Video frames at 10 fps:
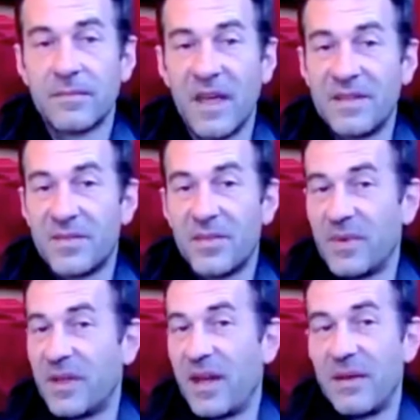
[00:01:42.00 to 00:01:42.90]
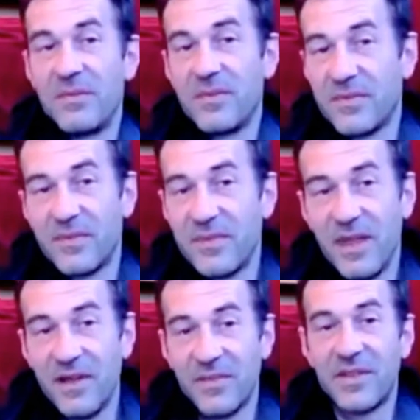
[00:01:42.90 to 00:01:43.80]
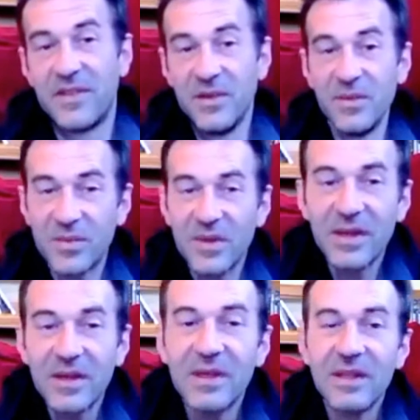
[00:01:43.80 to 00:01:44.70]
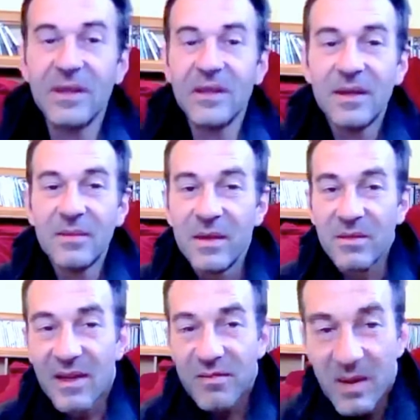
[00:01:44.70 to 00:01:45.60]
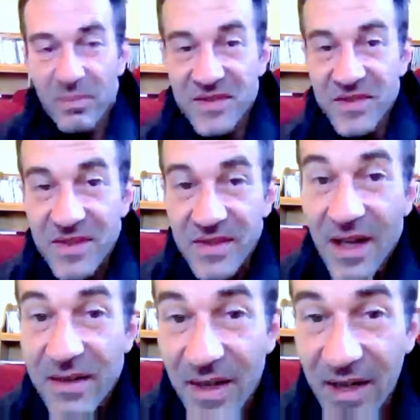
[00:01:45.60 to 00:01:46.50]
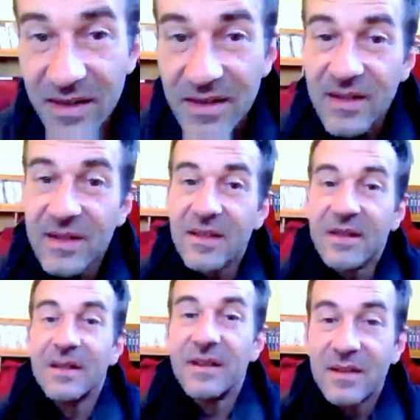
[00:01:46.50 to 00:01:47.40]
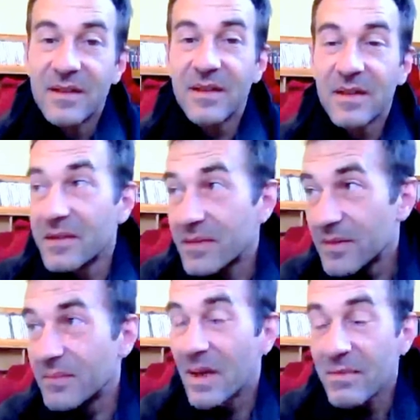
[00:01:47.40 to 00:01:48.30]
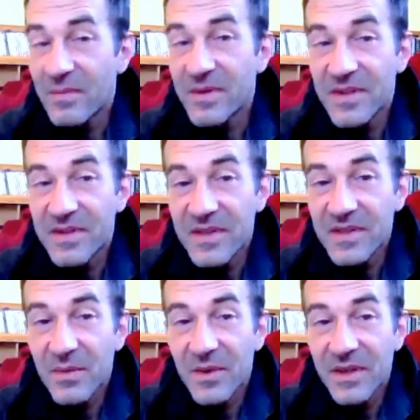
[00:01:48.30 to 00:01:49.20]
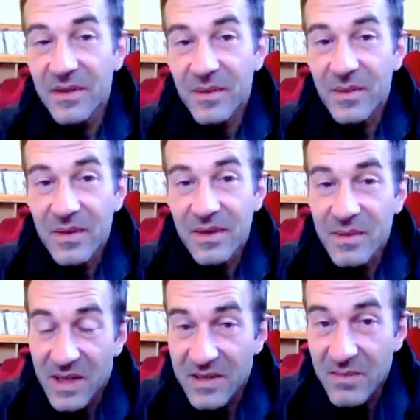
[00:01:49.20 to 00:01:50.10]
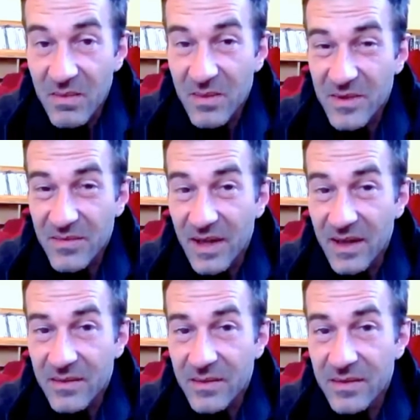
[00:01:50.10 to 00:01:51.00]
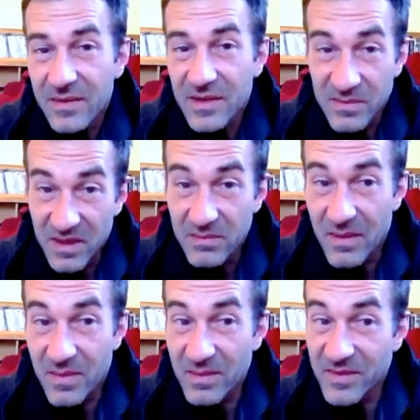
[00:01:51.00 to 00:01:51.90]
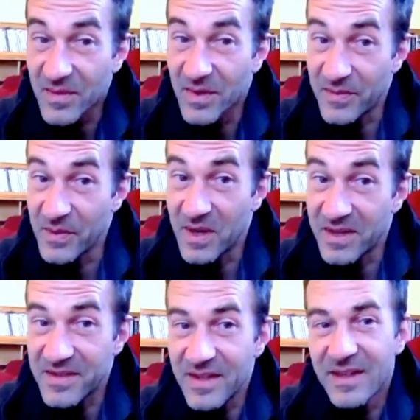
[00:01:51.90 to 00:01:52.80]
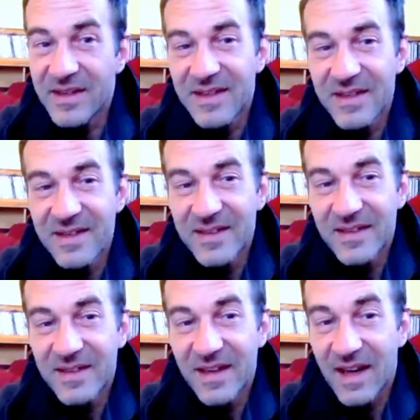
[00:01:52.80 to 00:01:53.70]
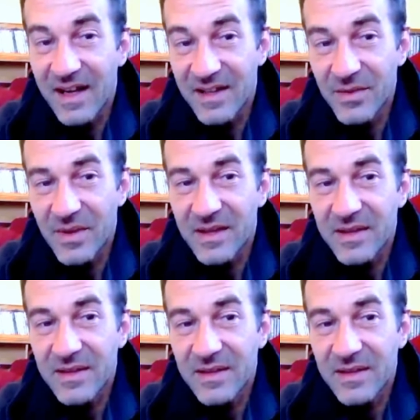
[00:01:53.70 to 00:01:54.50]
That's what I'm here to do. People have purposes in life, yeah? my purpose is to support you. I mean, that's my purpose right now. It's been my purpose for a few months. And I enjoy it.